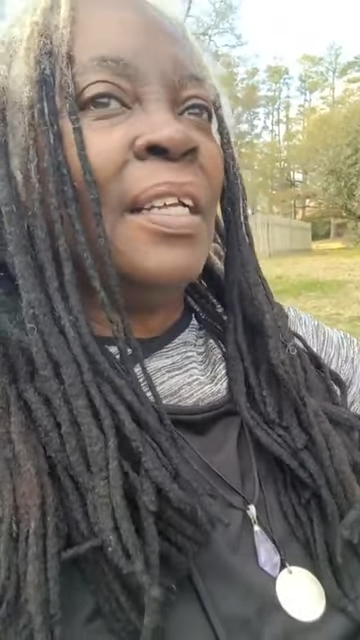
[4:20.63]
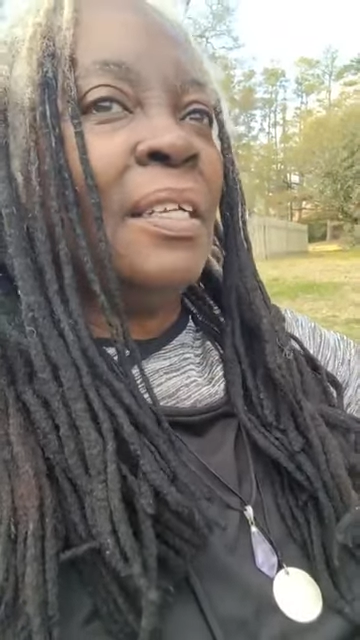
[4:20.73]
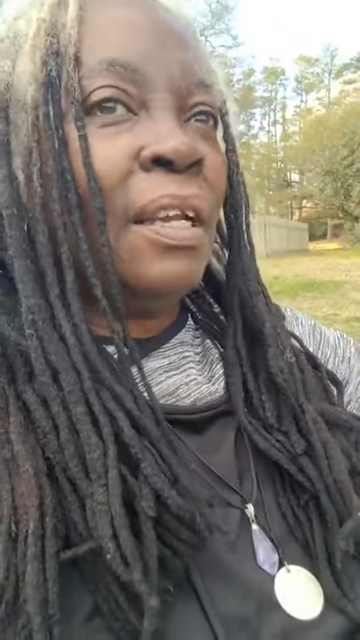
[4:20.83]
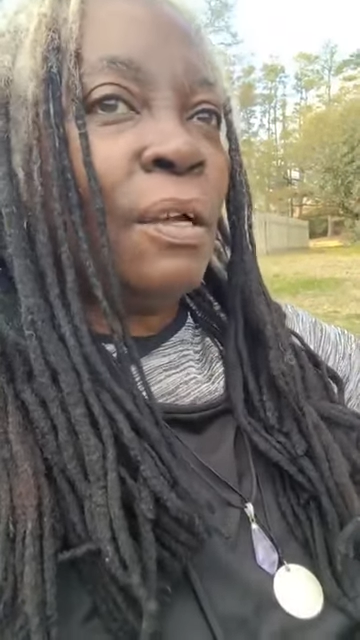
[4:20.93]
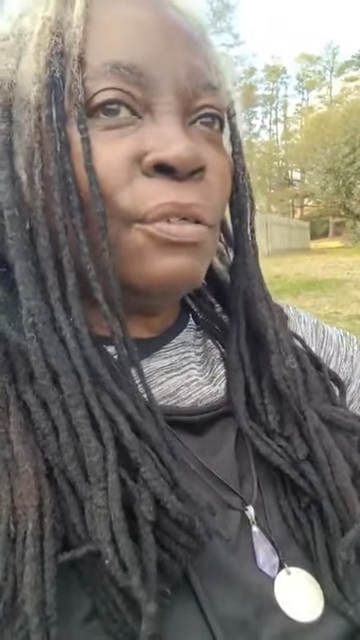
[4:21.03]

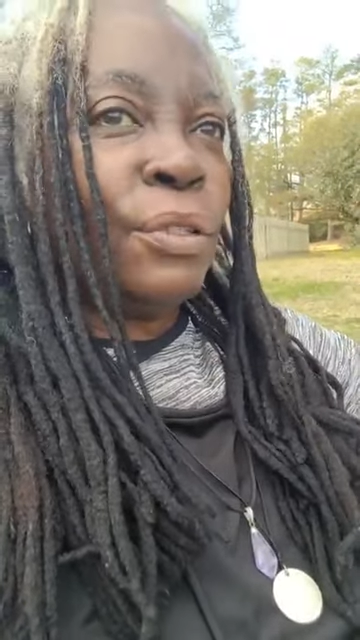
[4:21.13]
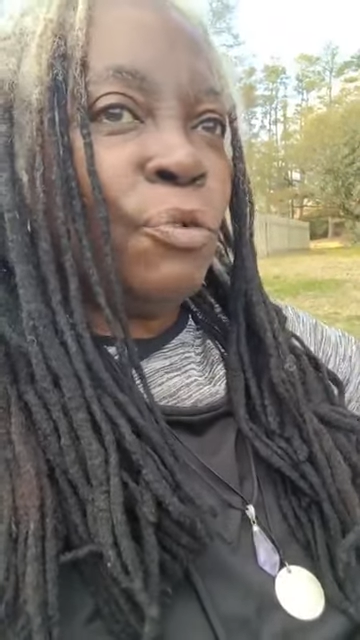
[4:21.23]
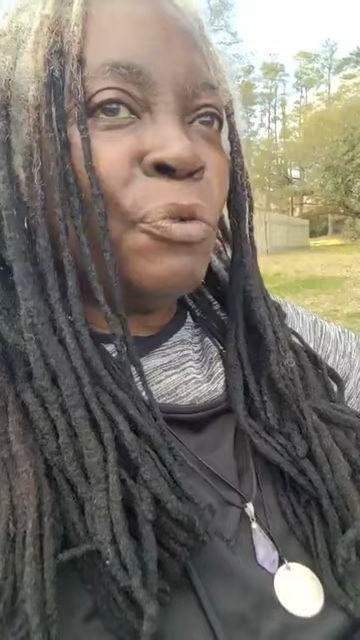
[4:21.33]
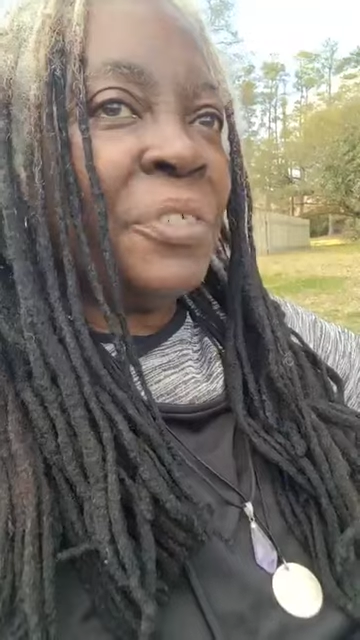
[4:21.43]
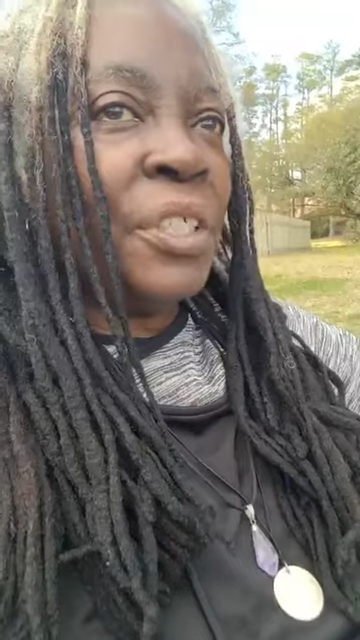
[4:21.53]
Long
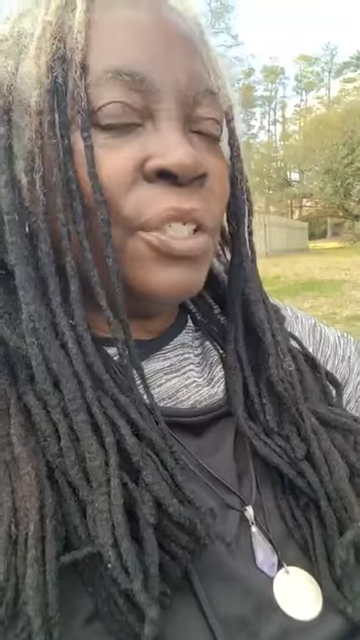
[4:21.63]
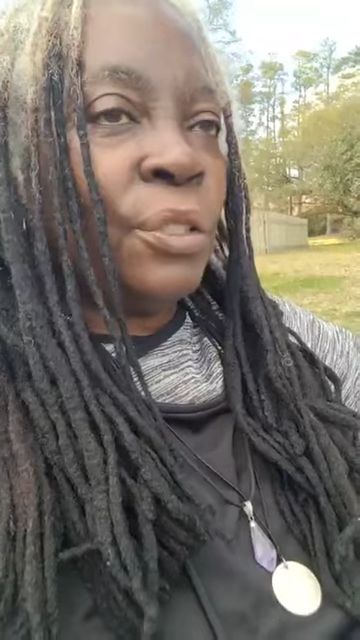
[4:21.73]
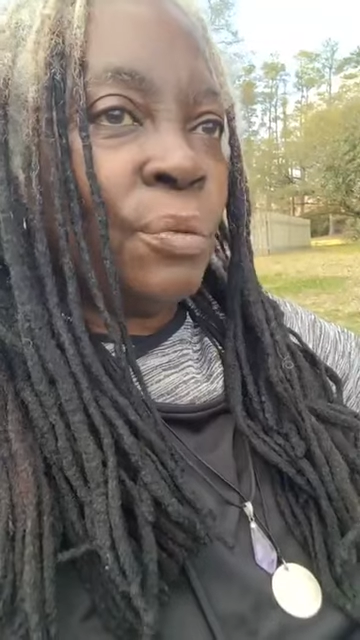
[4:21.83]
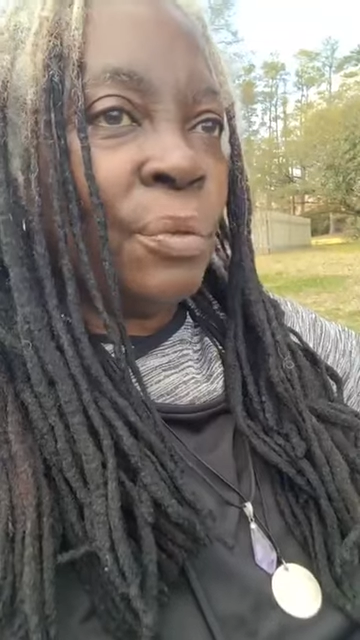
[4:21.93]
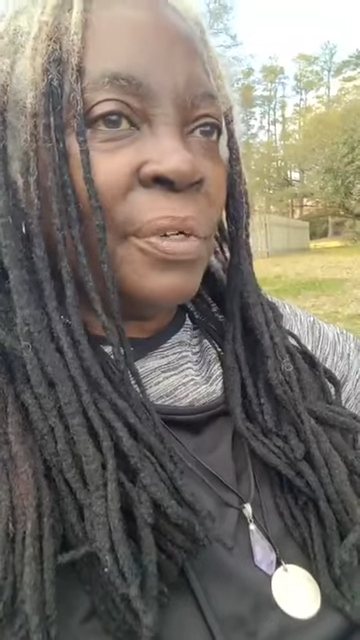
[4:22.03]
story
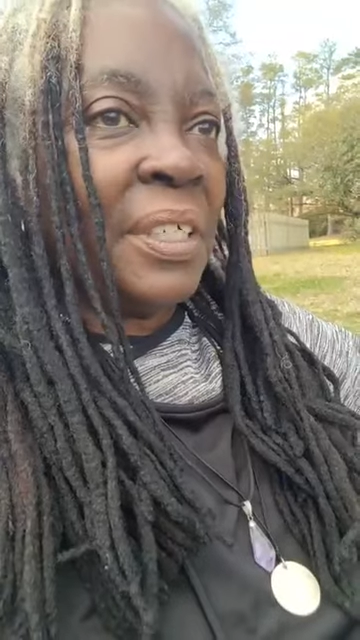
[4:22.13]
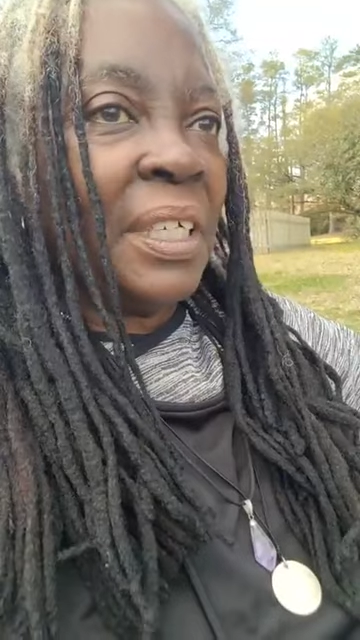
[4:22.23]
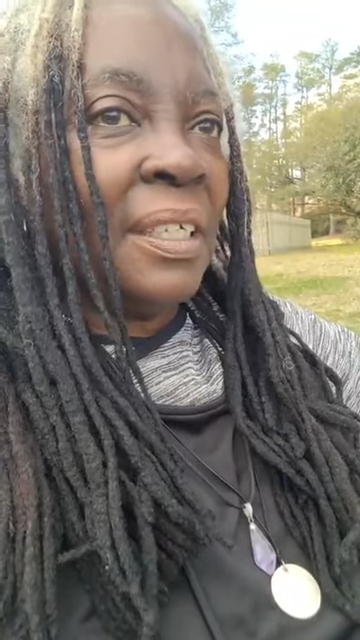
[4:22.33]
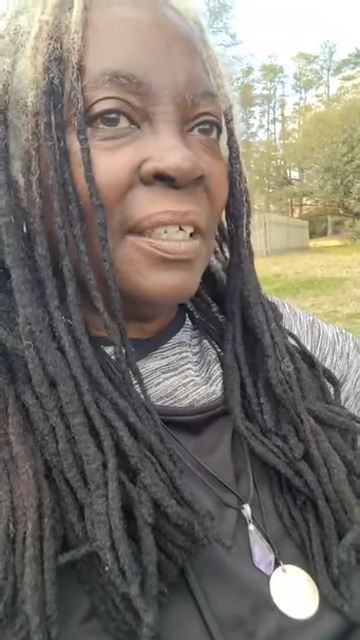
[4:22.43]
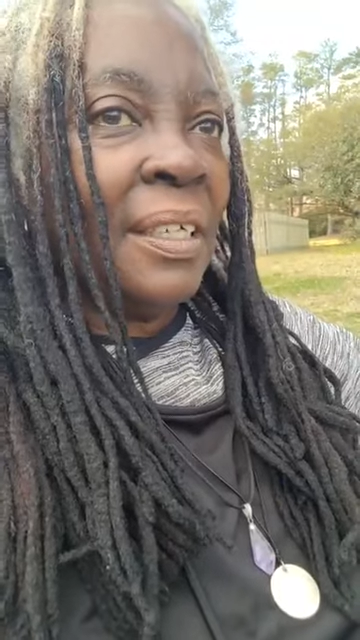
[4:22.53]
short,
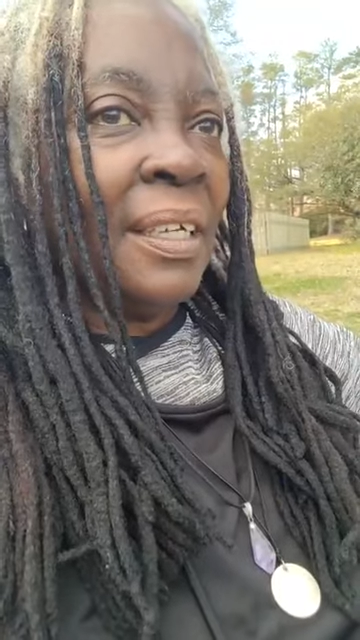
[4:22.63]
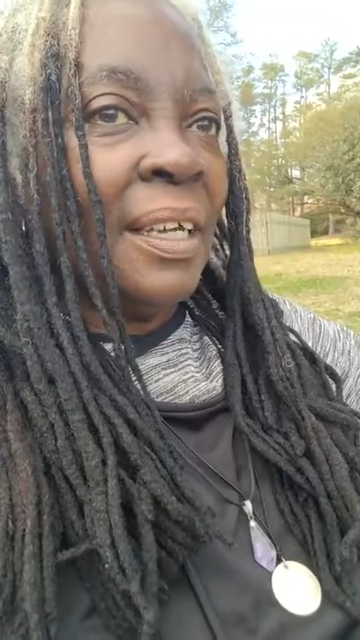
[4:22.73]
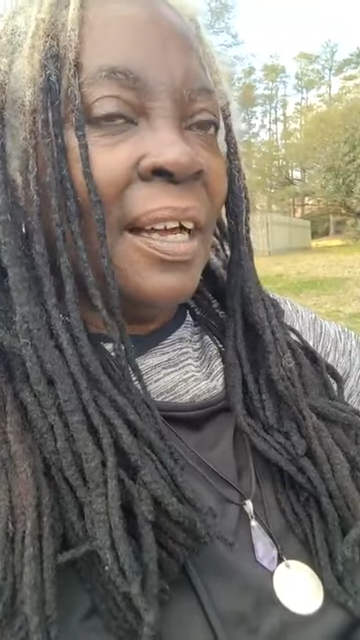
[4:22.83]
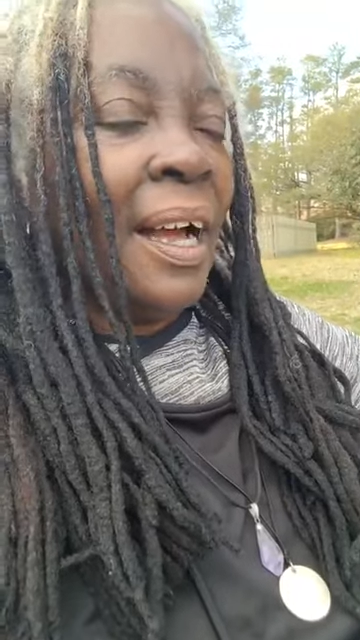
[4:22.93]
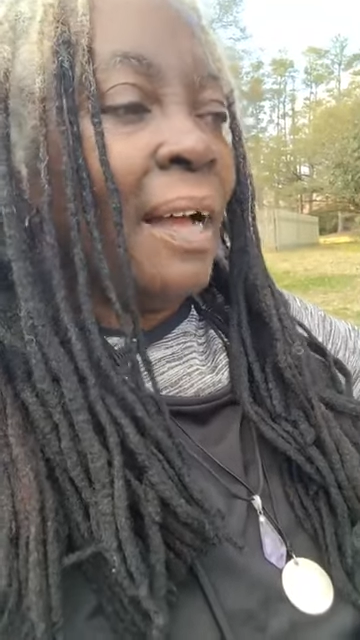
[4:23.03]

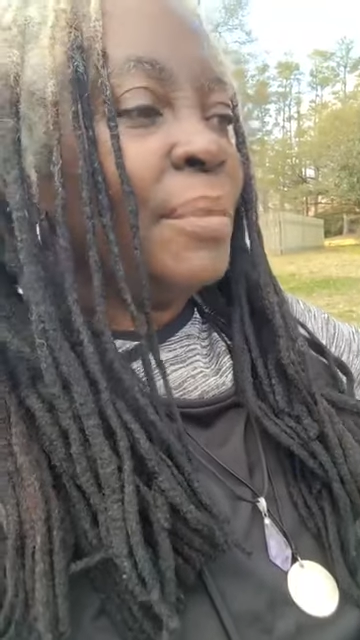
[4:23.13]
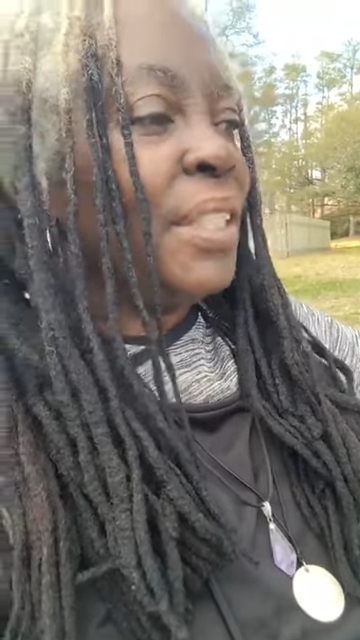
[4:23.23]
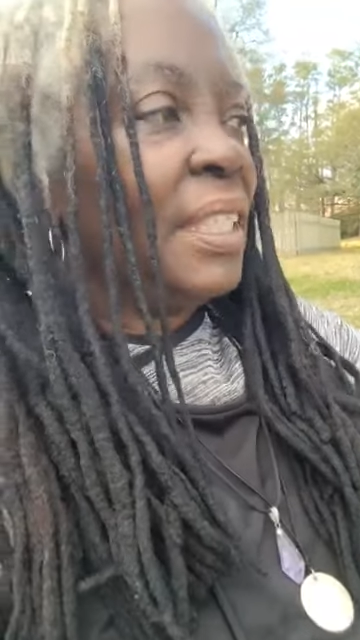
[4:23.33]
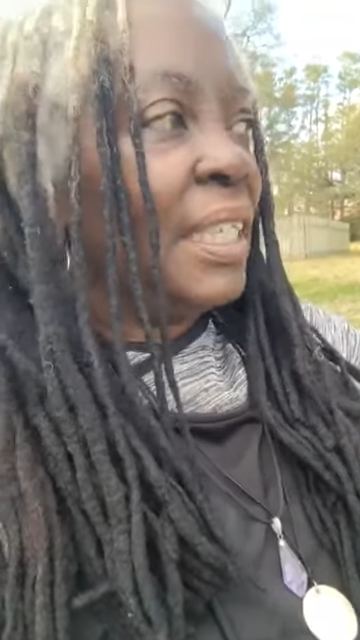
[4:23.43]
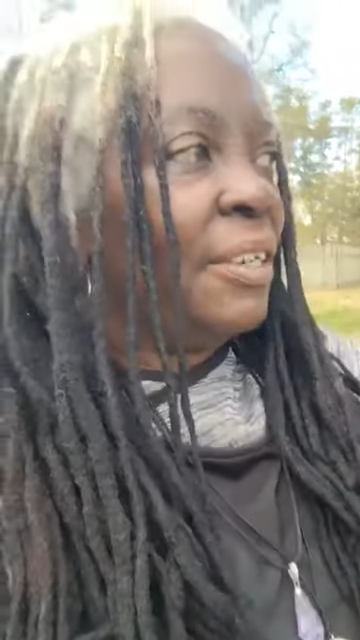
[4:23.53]
I'm
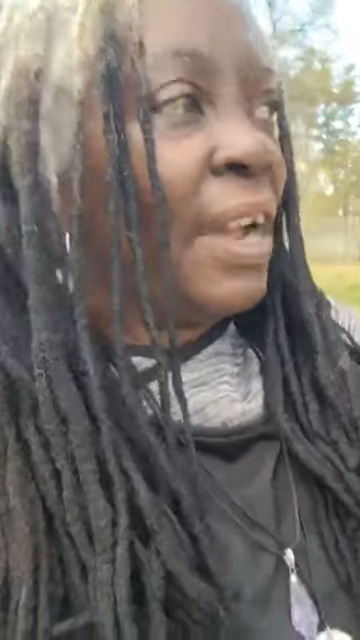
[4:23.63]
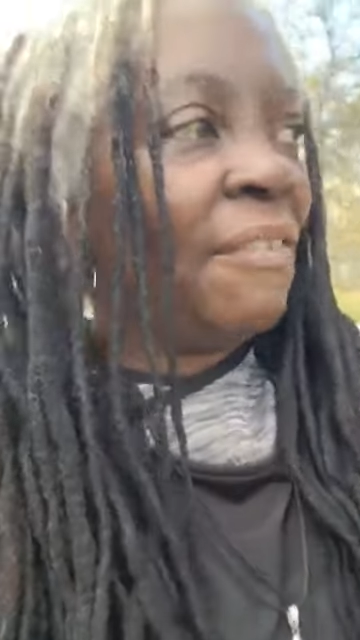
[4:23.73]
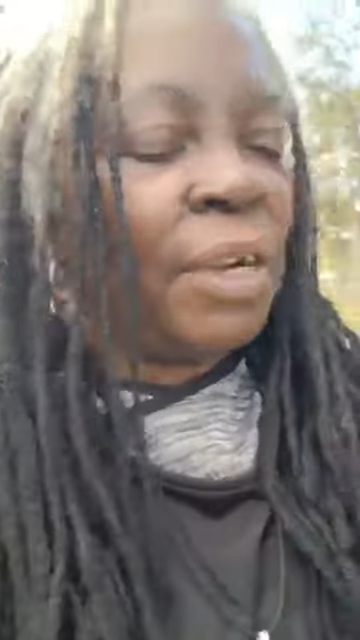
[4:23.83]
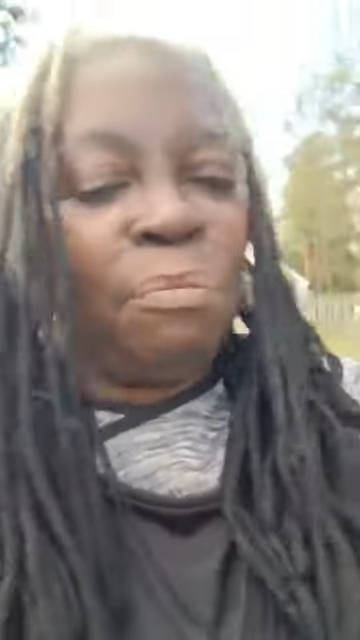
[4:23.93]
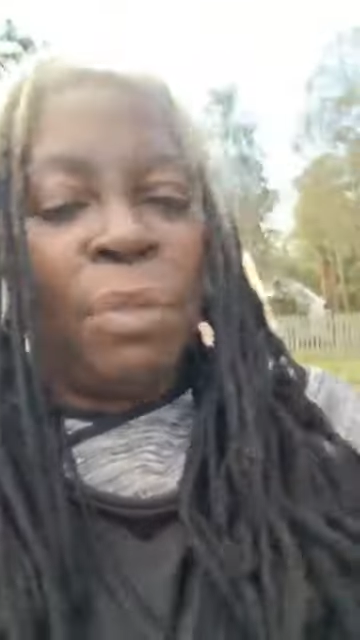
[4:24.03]
sitting here
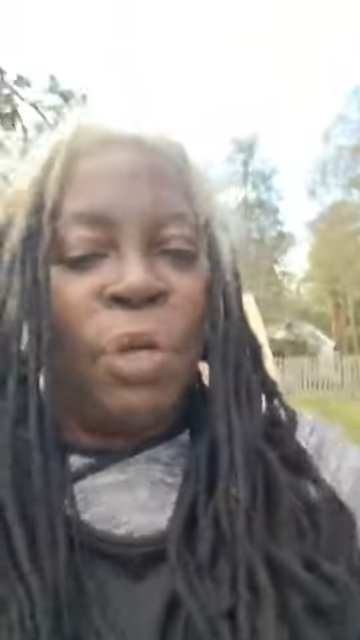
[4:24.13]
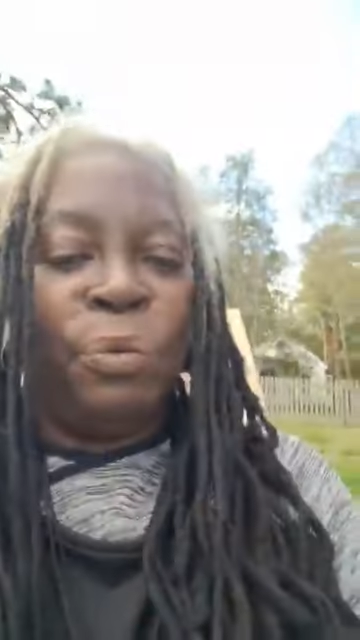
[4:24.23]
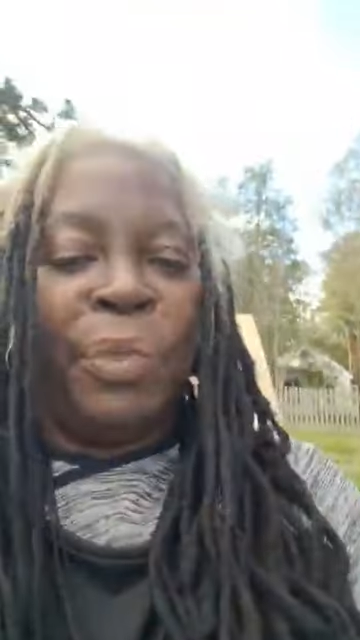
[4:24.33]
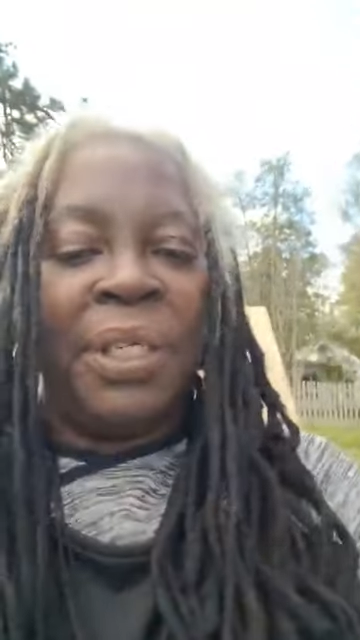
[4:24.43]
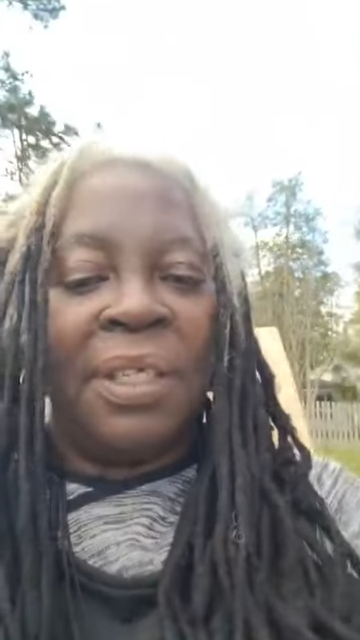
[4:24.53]
having a
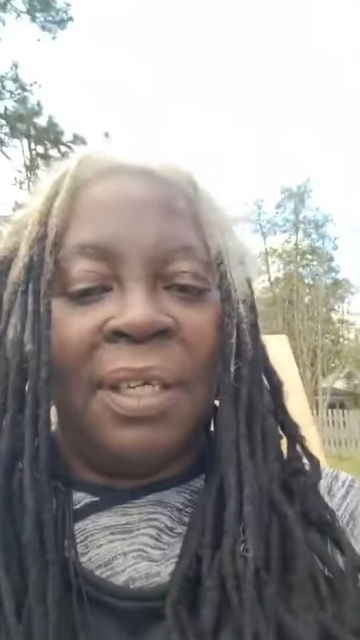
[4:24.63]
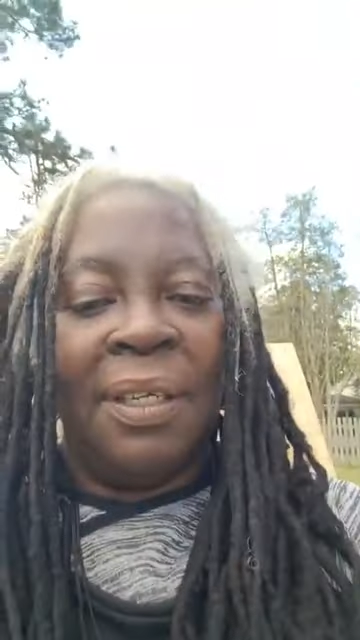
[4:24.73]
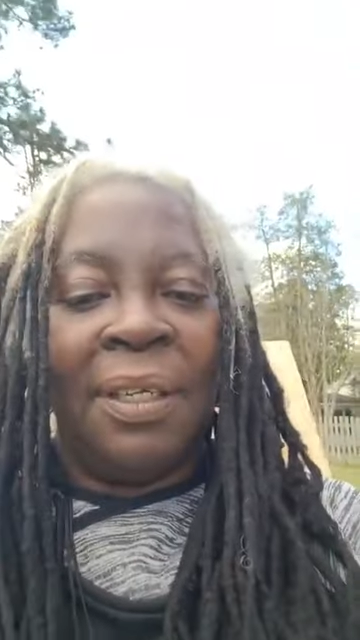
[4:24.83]
moment,